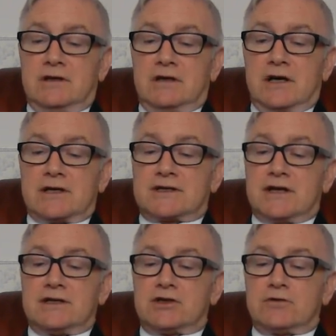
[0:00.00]
"A
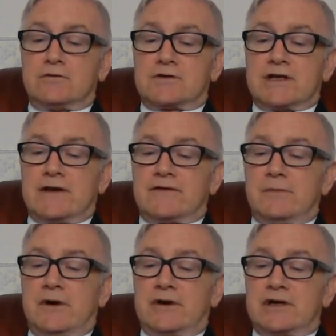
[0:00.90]
sensual South
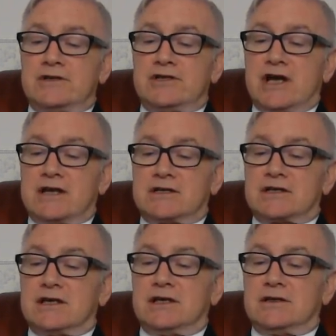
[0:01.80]
American jazz
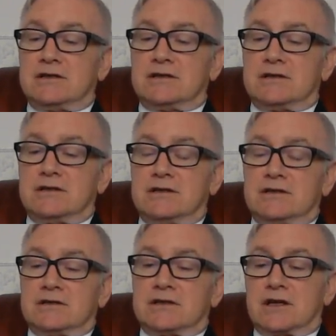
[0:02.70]
scene
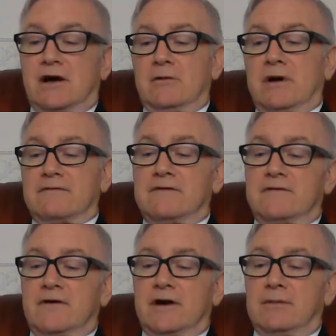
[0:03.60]
to go above the
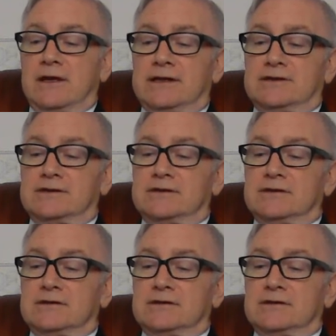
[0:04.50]
fireplace."